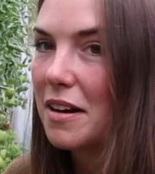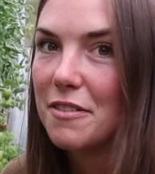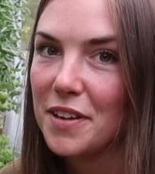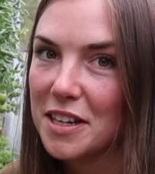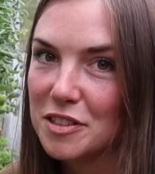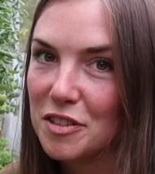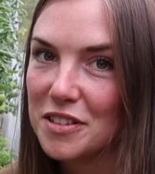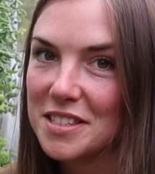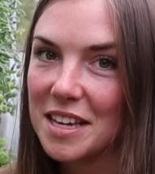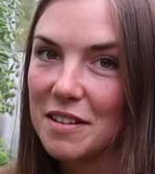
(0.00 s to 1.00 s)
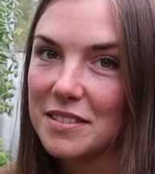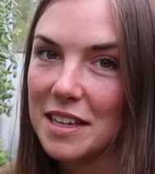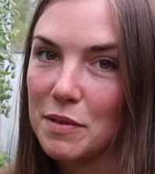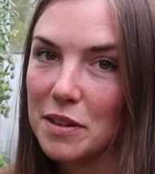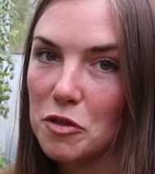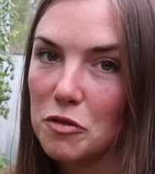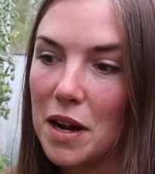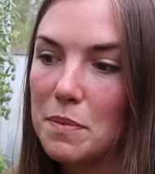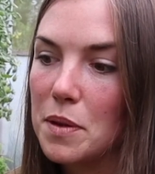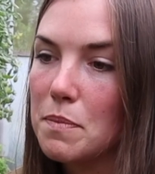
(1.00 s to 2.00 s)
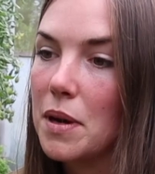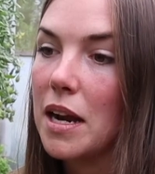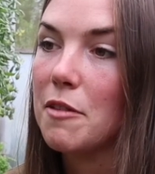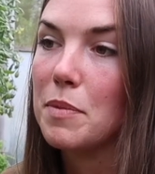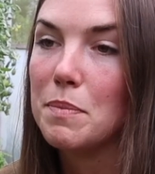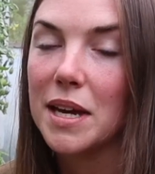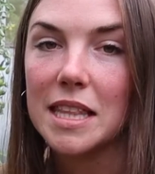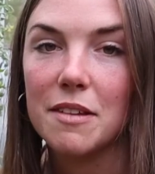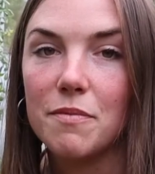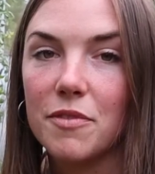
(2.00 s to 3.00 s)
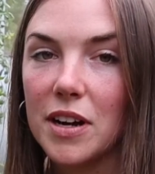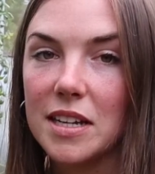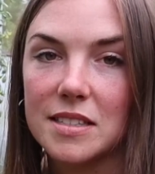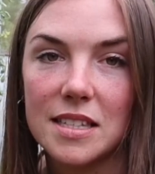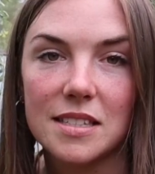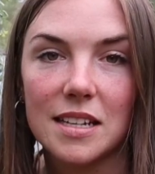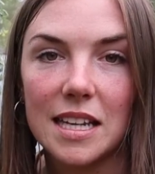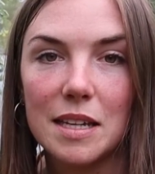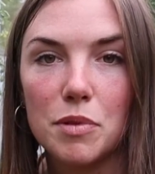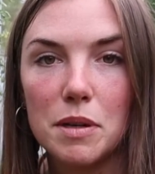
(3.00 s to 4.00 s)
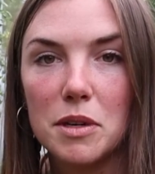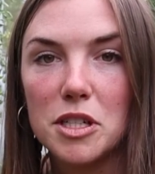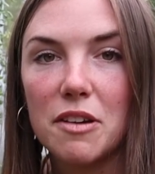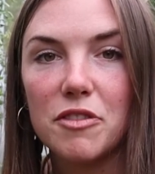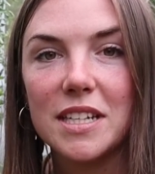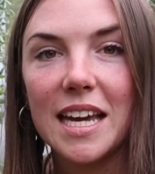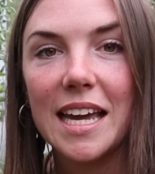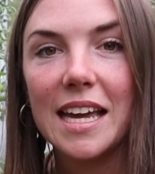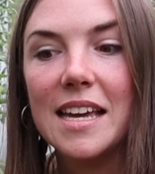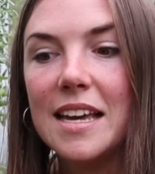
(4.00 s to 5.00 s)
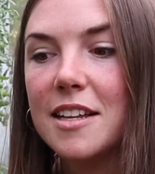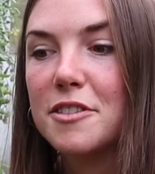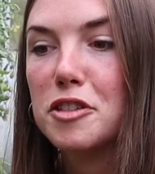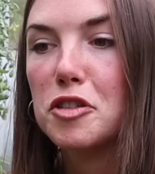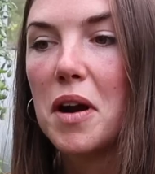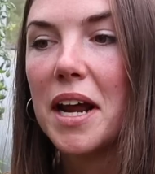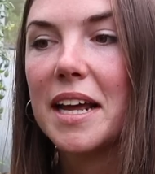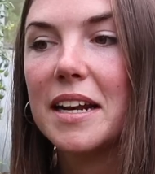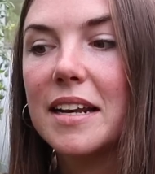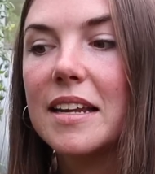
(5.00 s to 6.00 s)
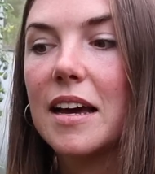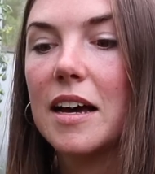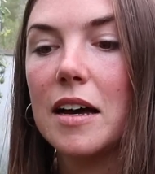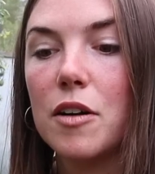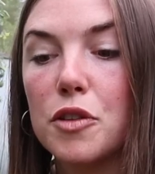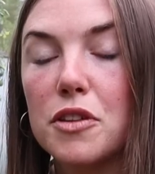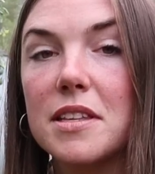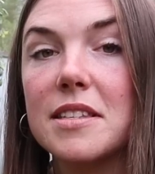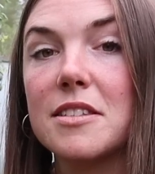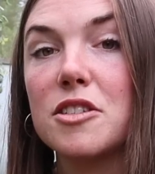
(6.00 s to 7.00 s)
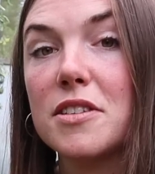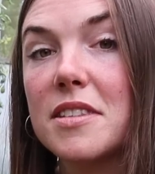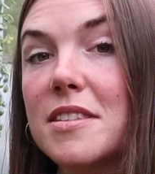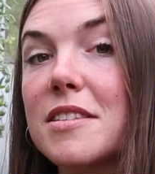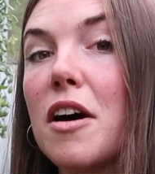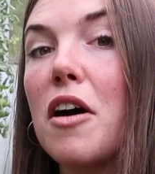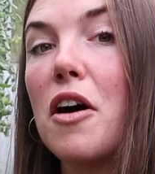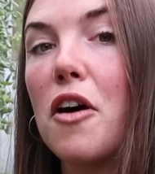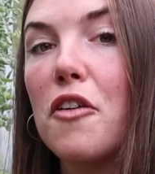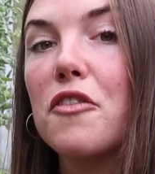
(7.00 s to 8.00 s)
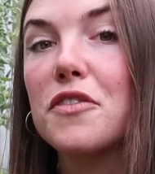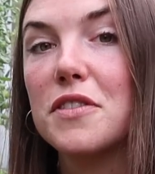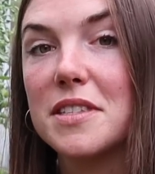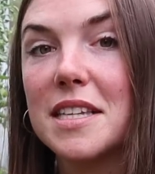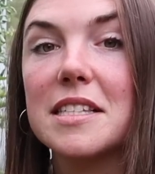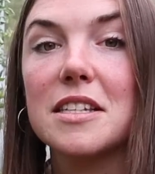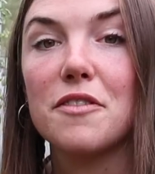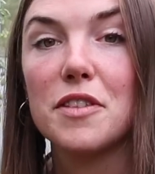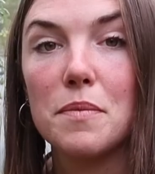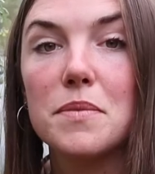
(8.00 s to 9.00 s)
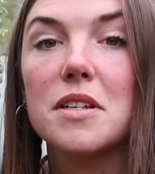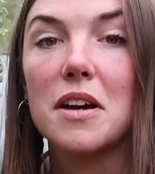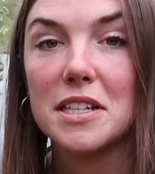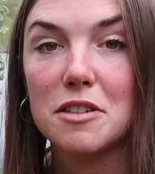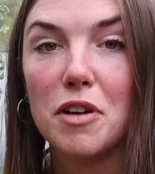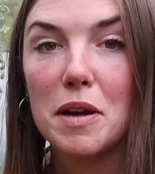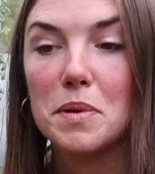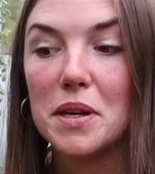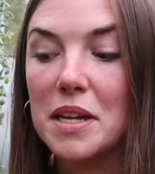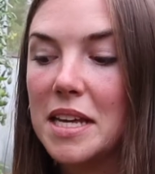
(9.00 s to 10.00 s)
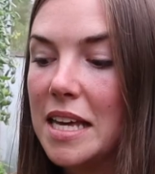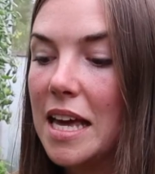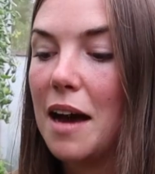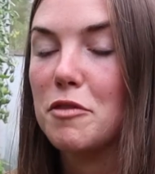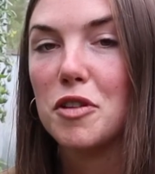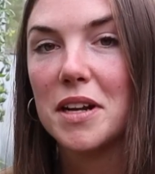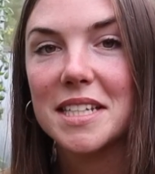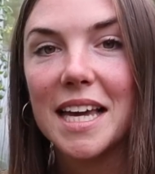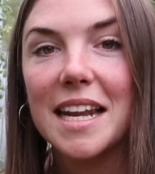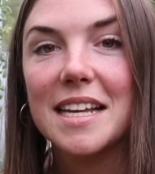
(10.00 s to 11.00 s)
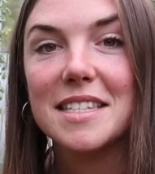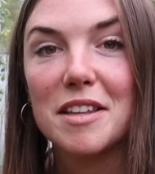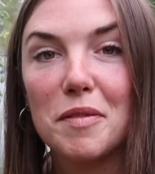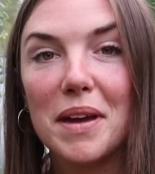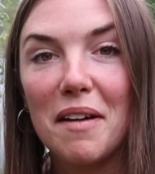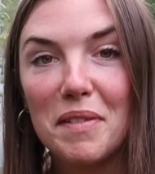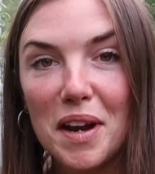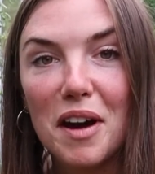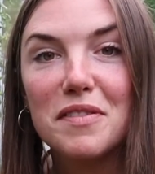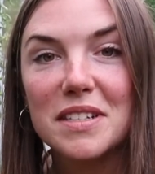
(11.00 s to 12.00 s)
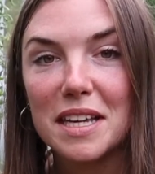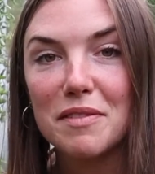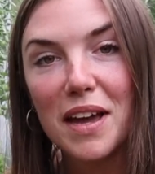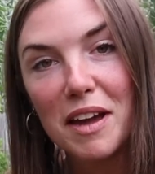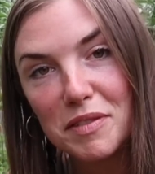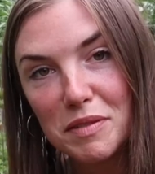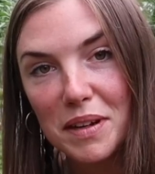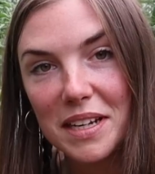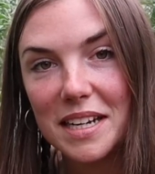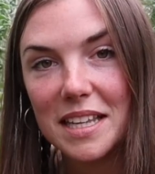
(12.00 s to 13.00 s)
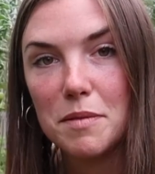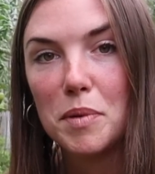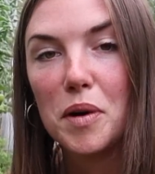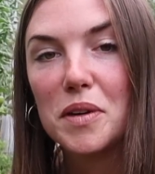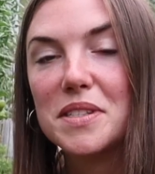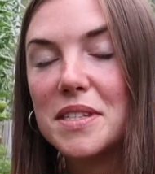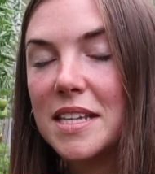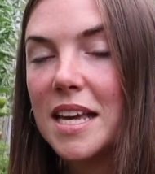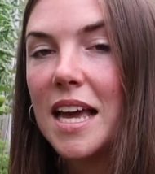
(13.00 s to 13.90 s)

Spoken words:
fingers crossed that they will all ripen, but I've been picking them very consistently pretty much every day to try and, although this is just the start of the season of them starting to ripen, I'm trying to get it so that we have enough to give everyone in the box